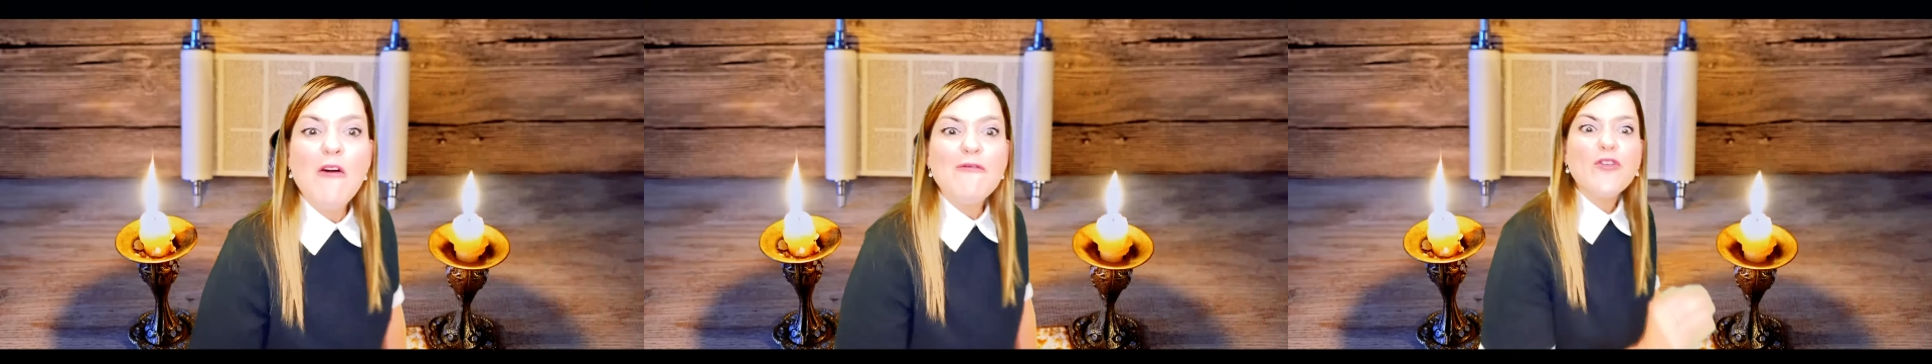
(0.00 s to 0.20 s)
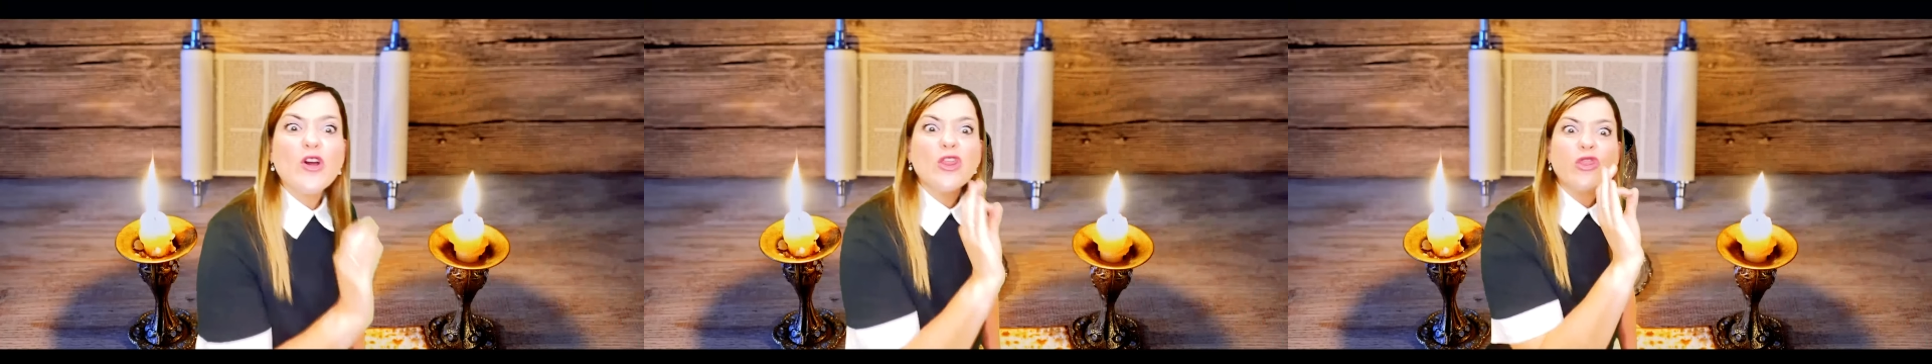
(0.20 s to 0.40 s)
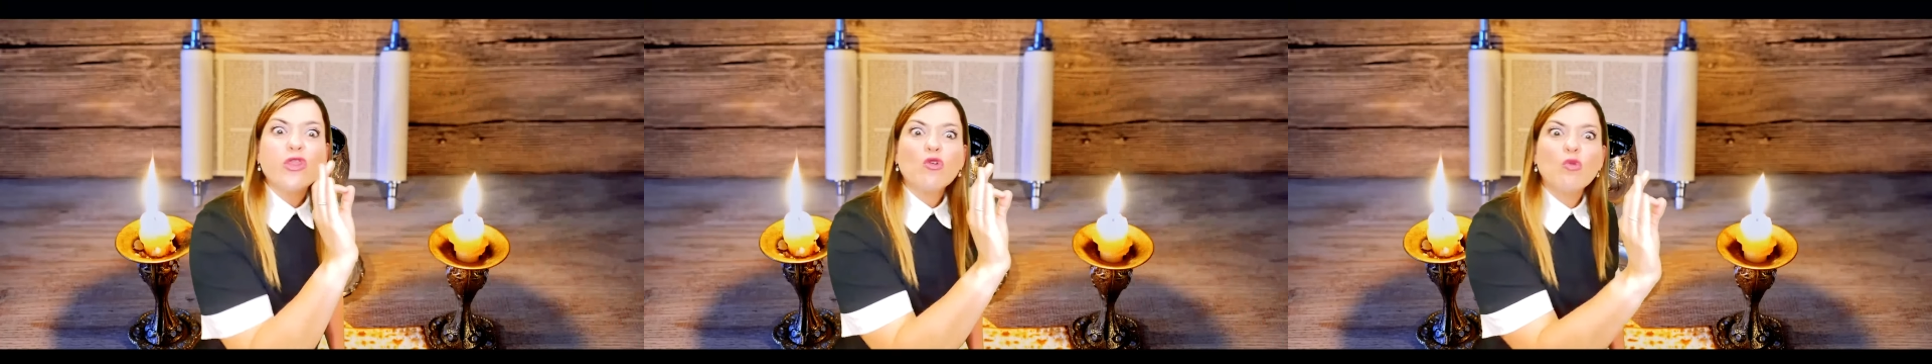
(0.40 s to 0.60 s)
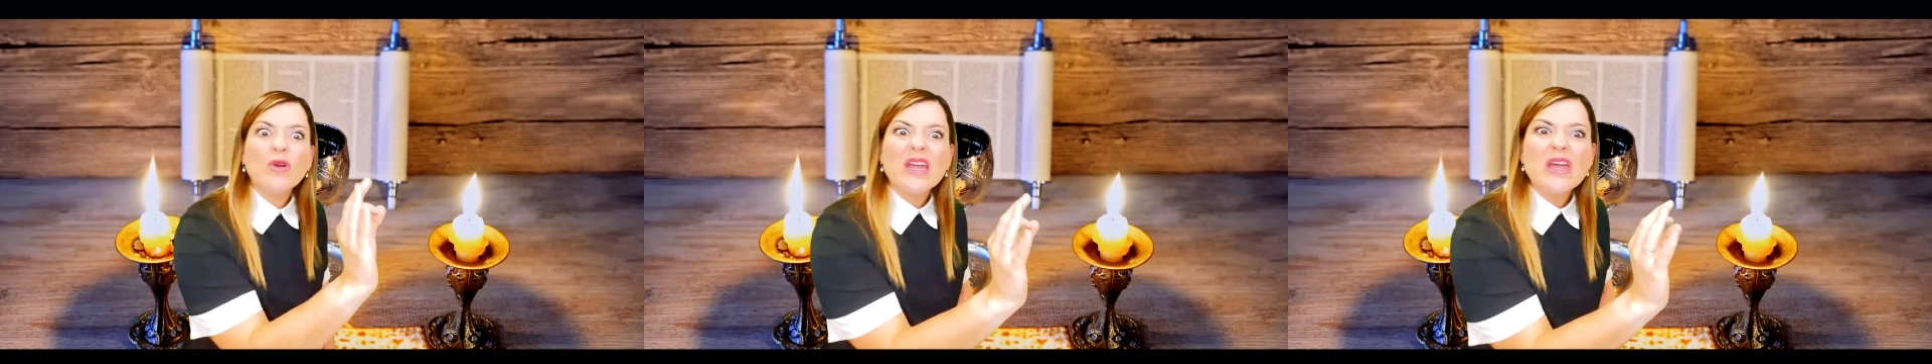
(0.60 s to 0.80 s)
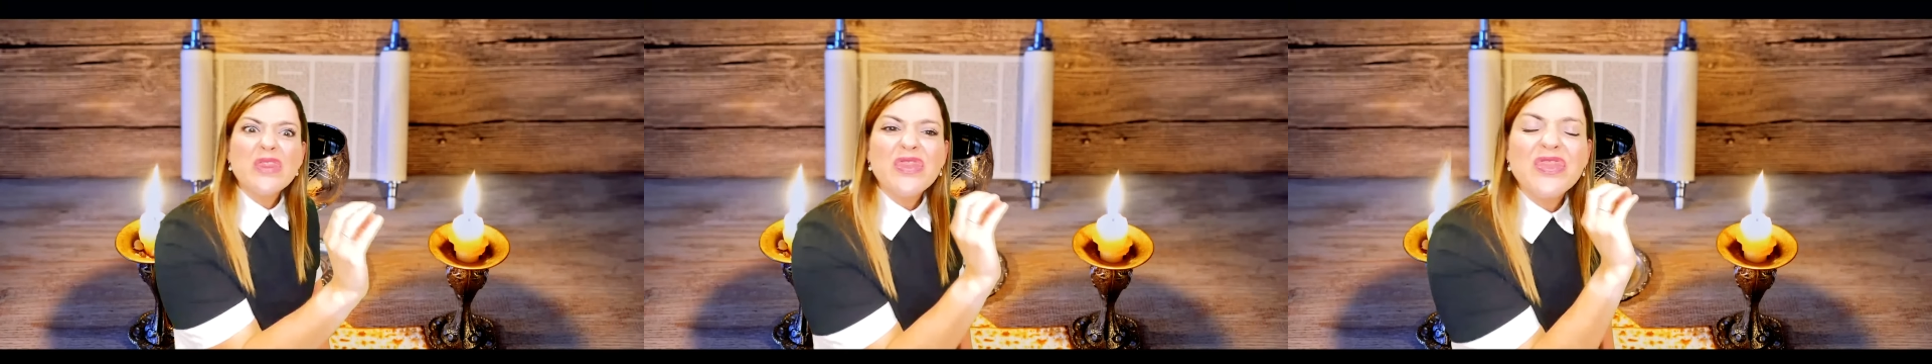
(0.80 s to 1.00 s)
for
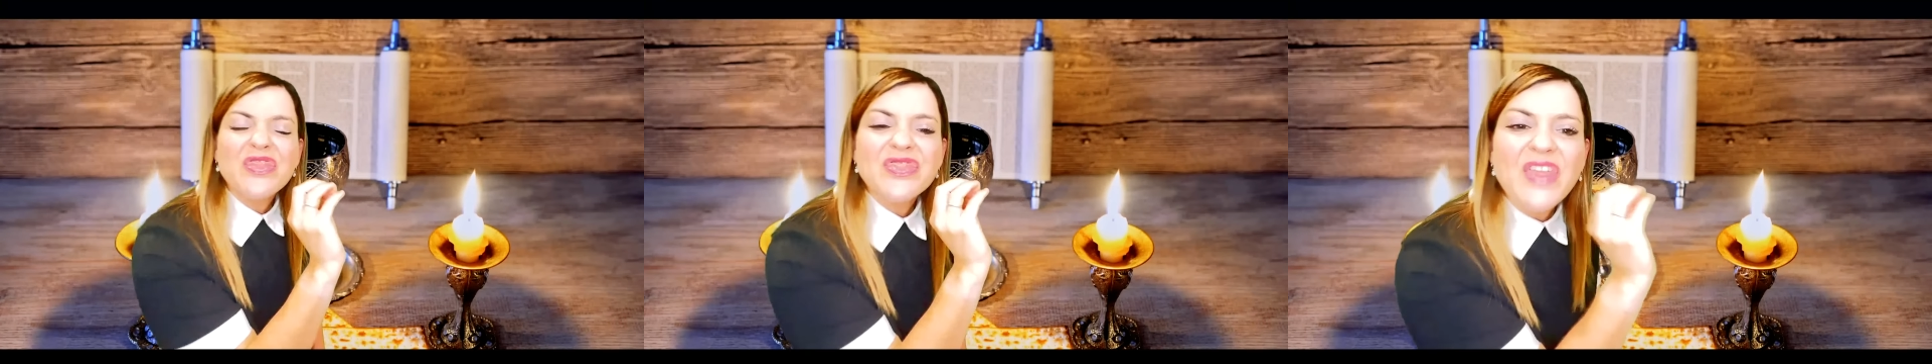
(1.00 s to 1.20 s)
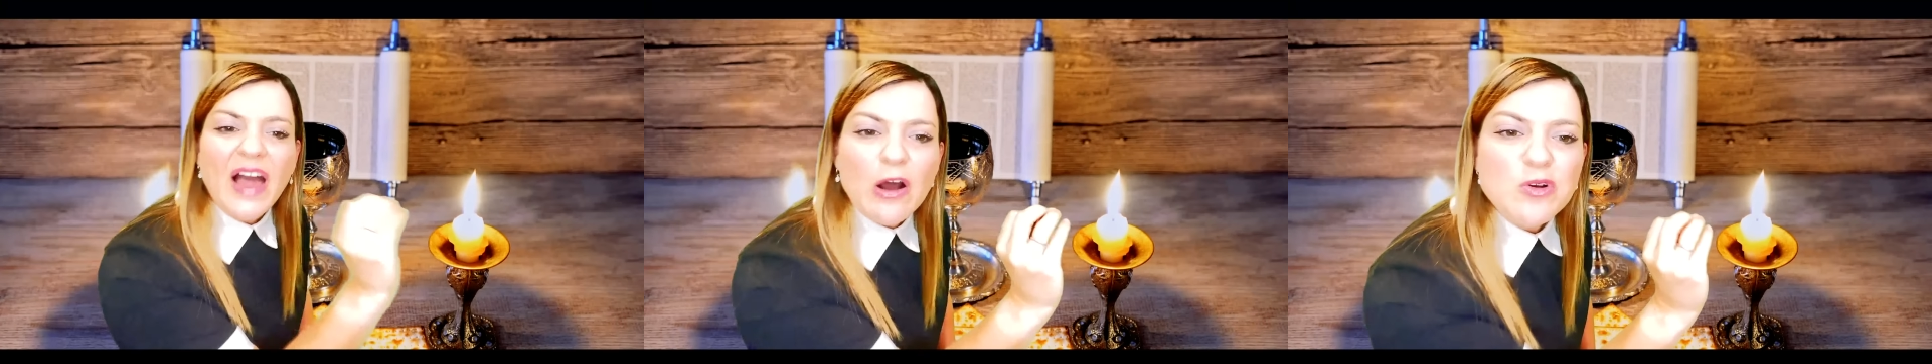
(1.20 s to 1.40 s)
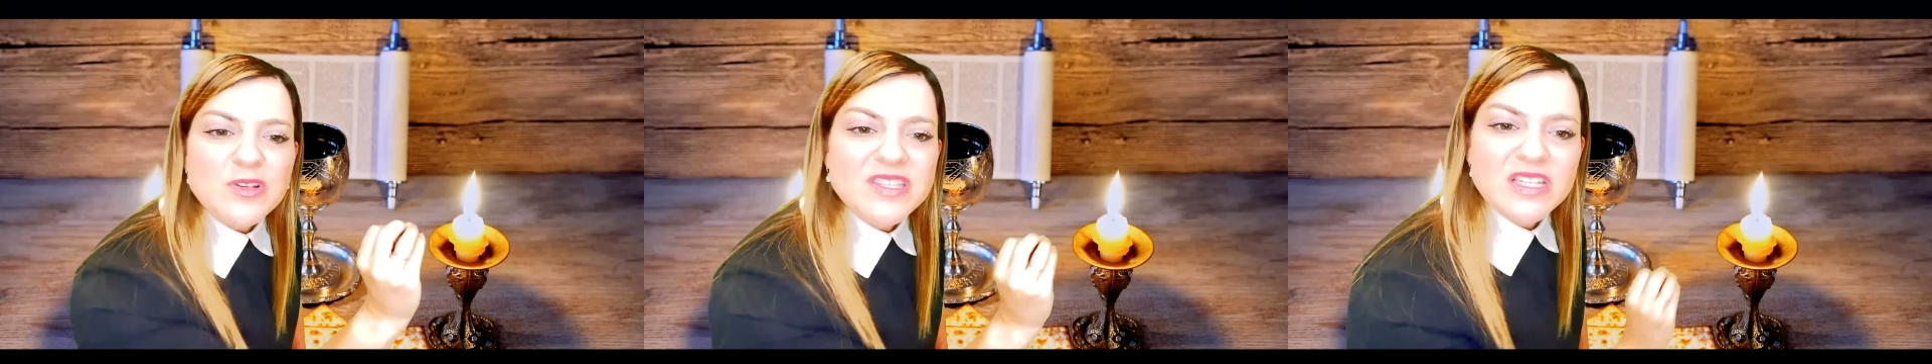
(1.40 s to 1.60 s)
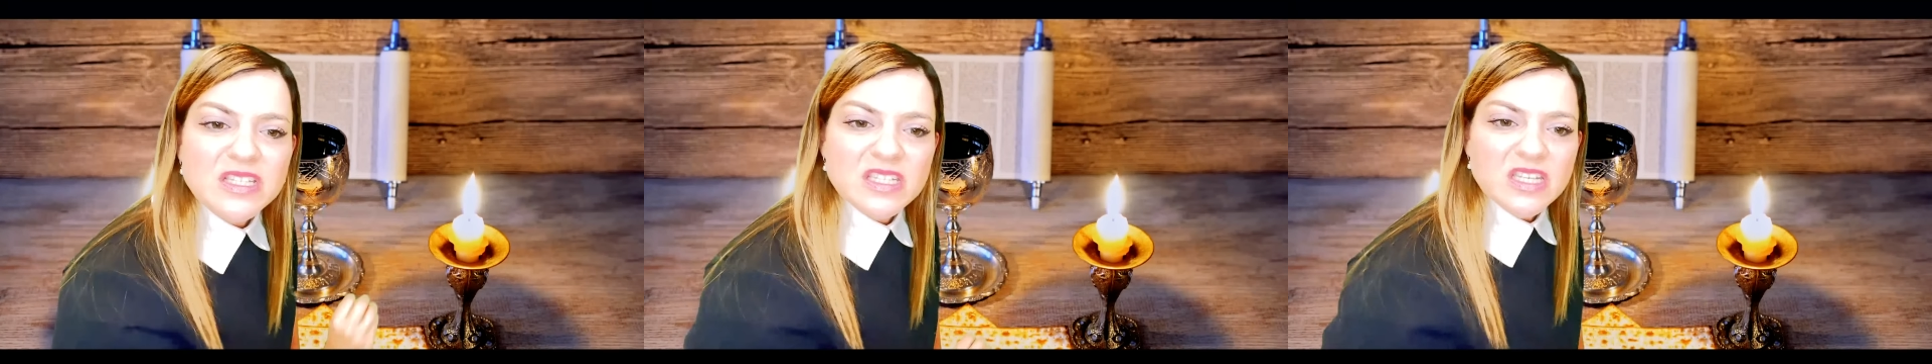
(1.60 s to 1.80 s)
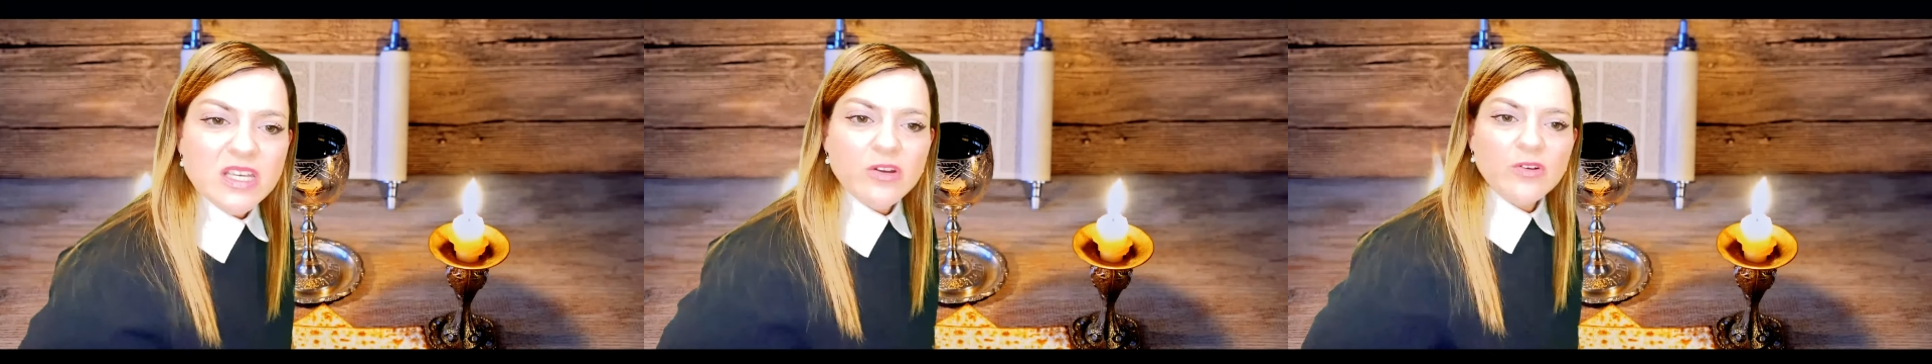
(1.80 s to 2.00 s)

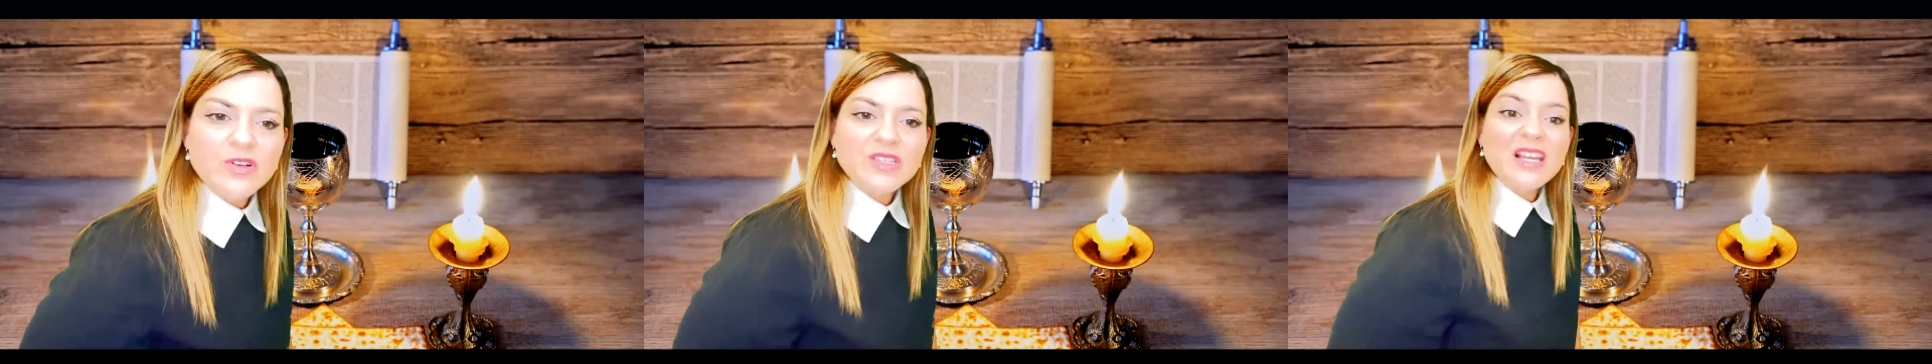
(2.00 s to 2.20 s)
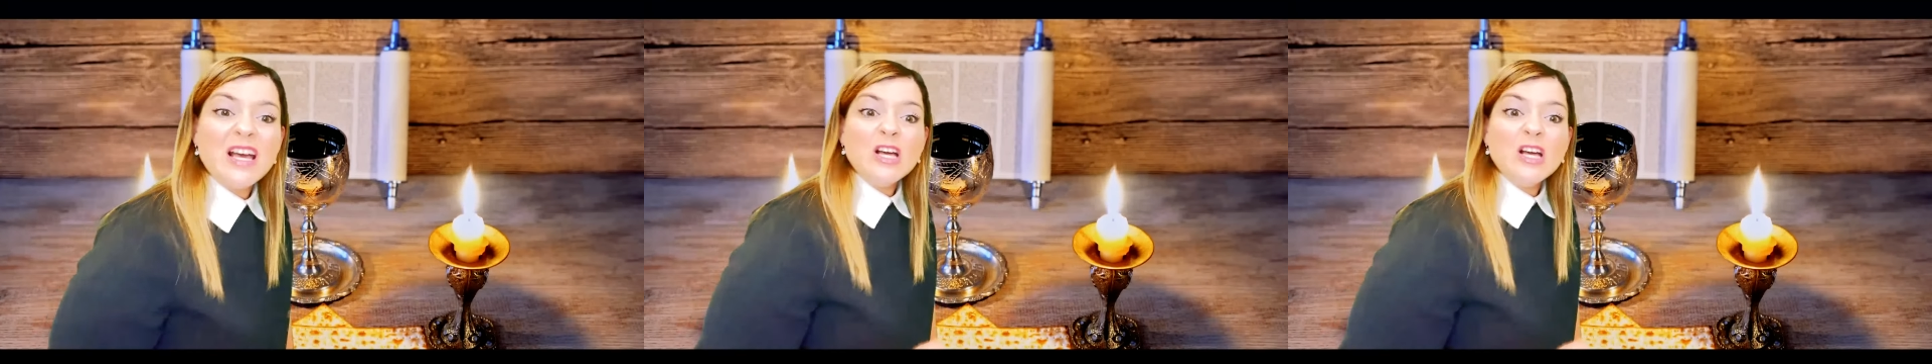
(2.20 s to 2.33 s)
3,000 years,